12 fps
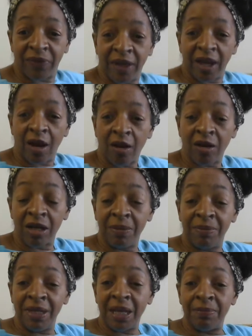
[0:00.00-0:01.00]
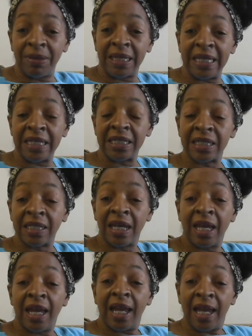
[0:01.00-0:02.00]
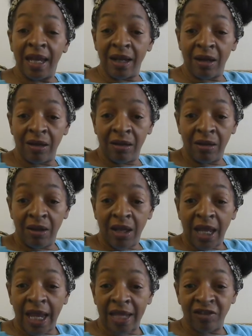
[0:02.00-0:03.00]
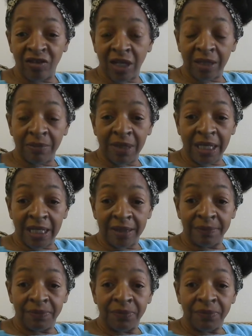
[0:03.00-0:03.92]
they are going to be up against hell as young men.